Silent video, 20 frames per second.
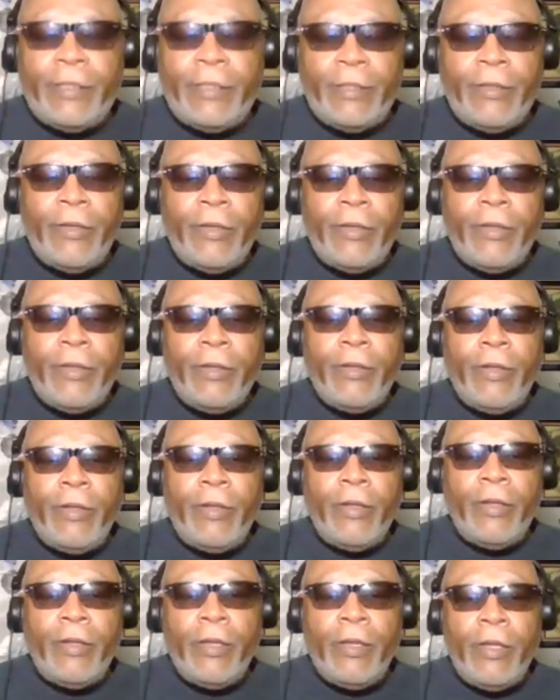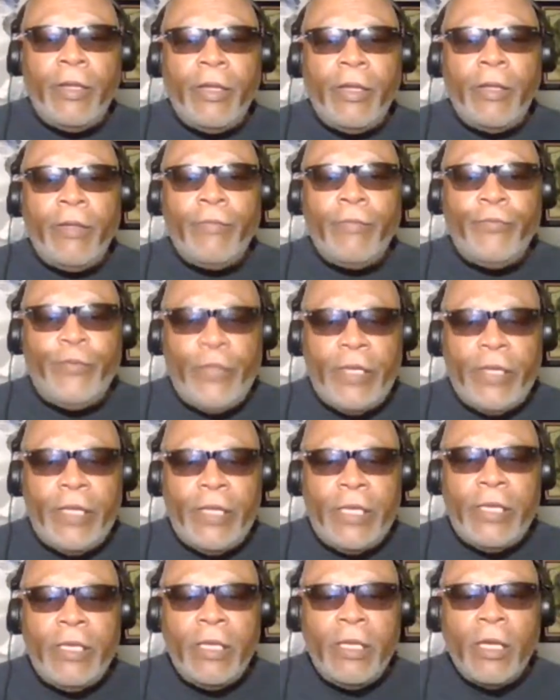the
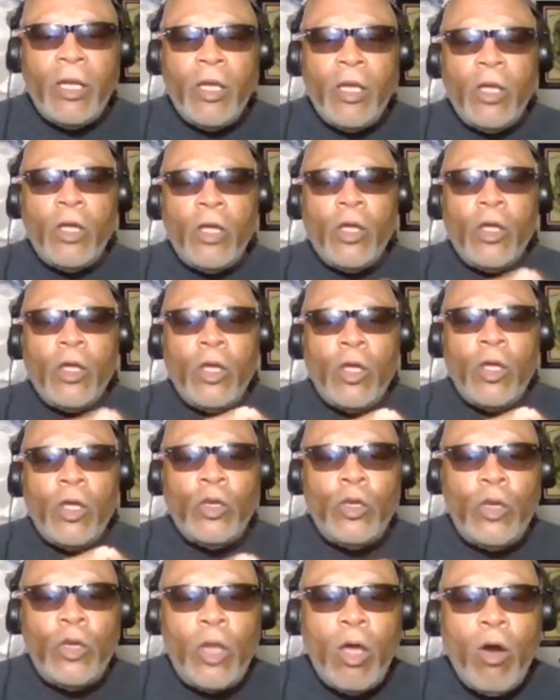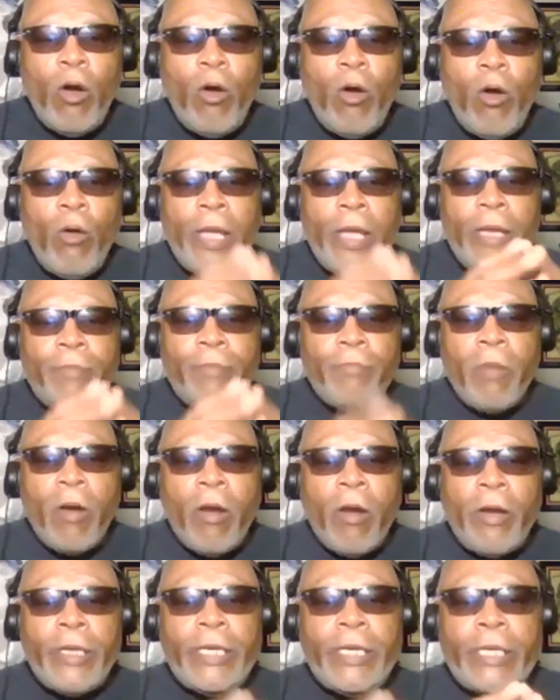low and moderate income
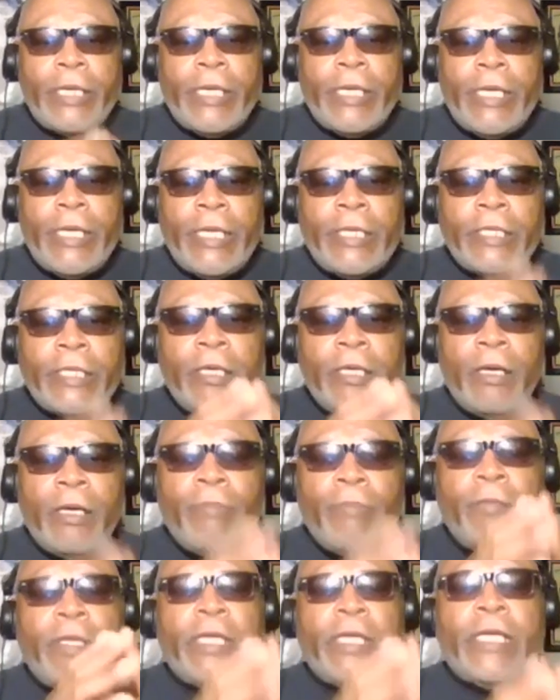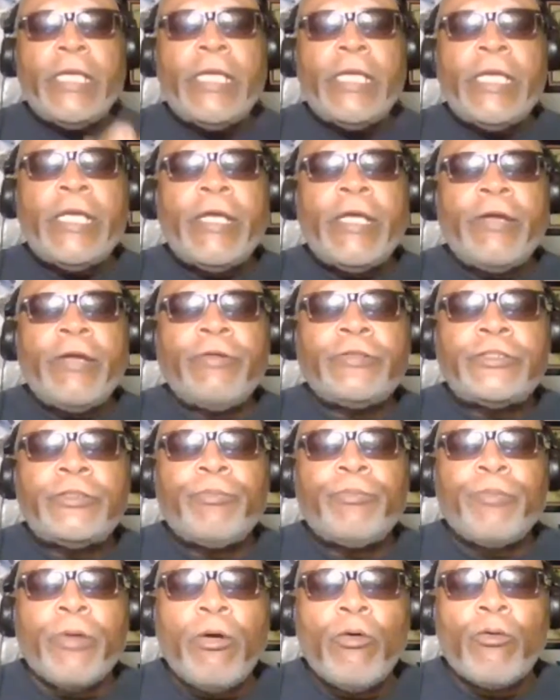energy program,
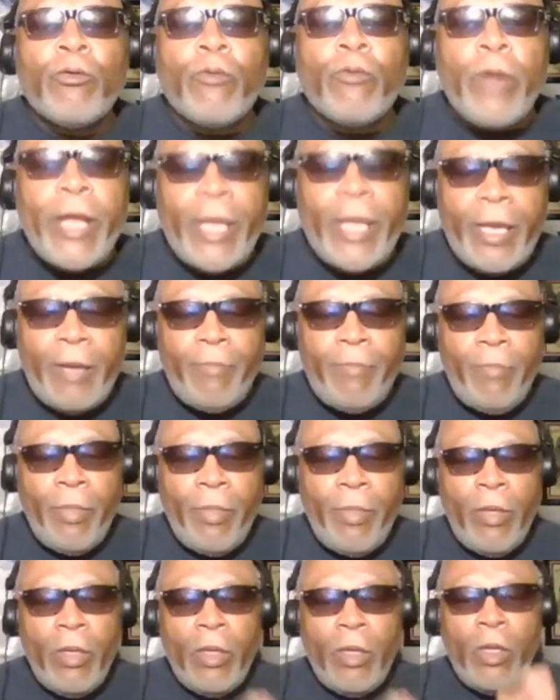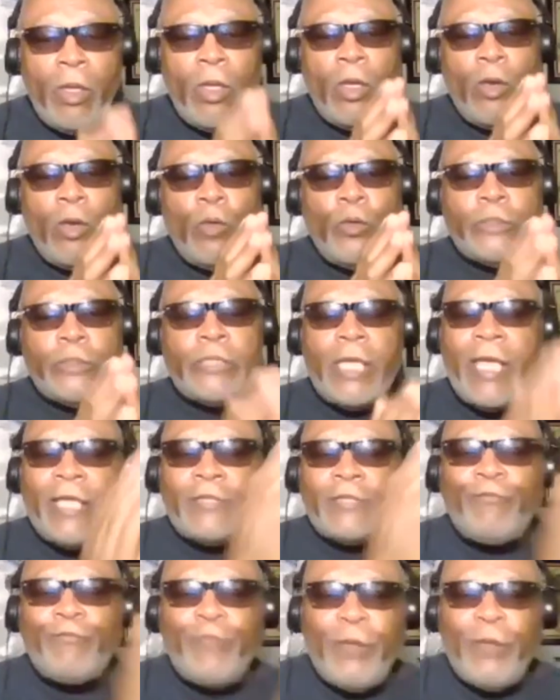which had 15
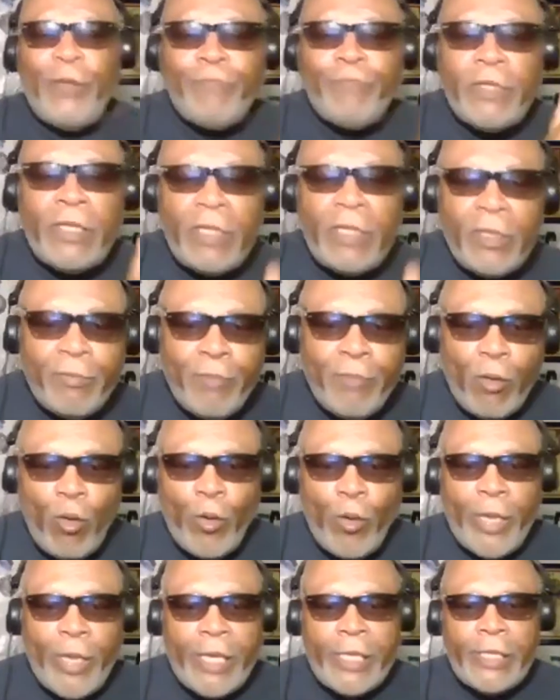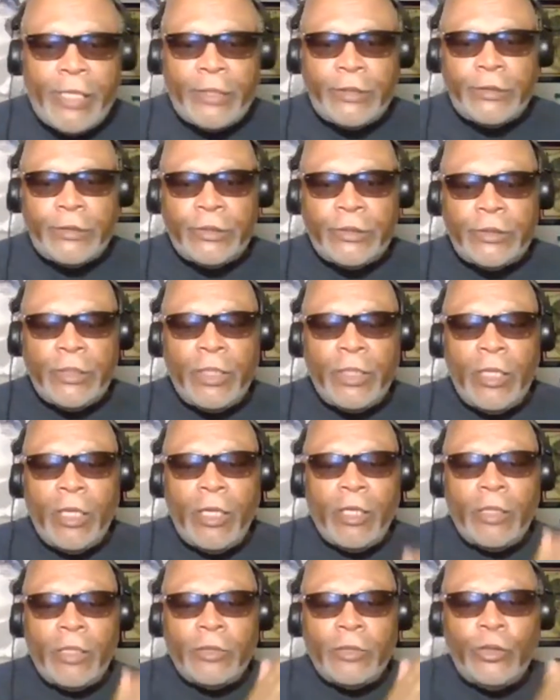employees, to
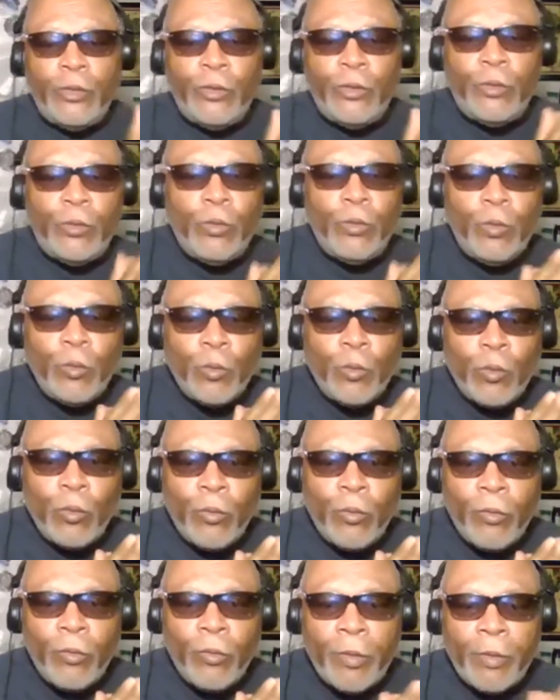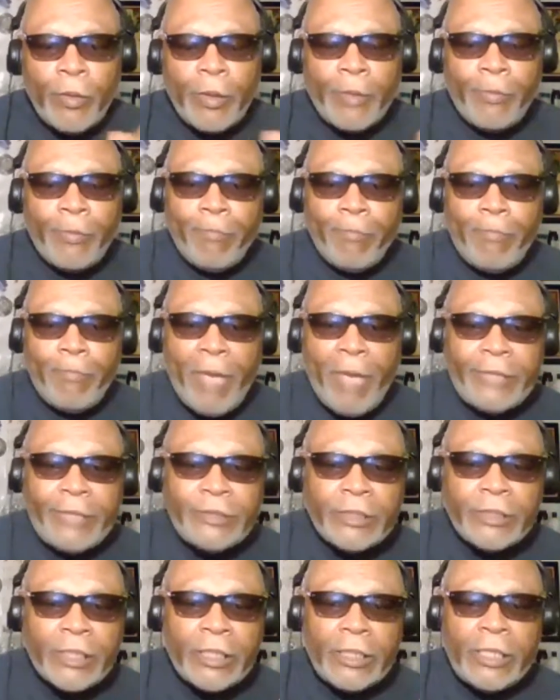basically get the
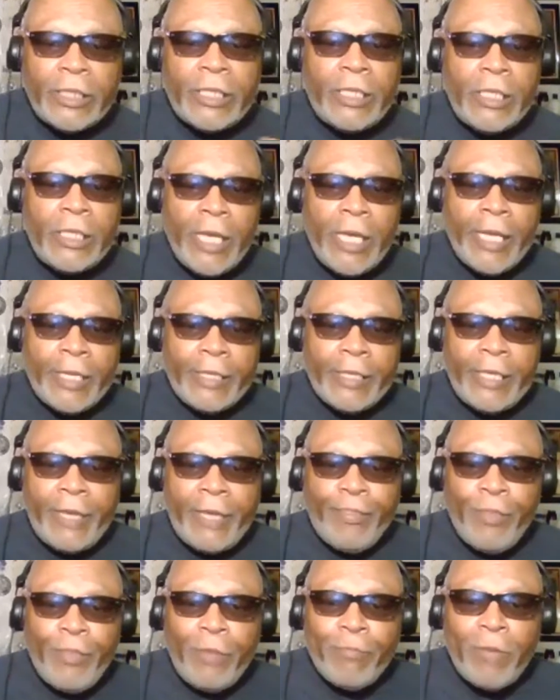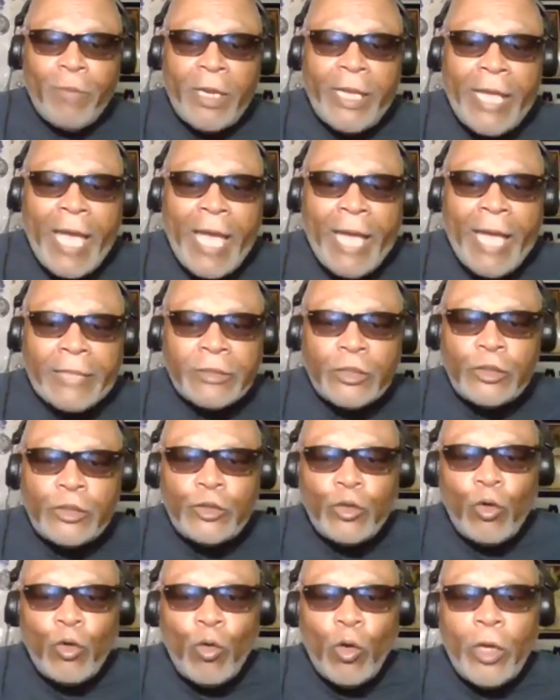money out the door
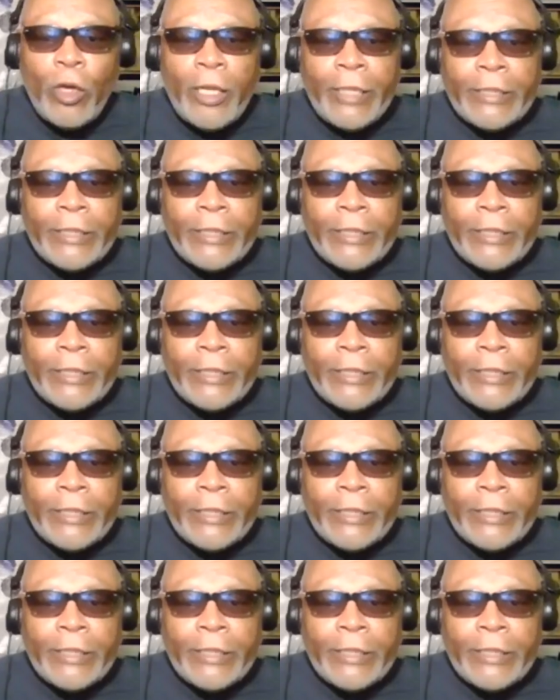nationwide.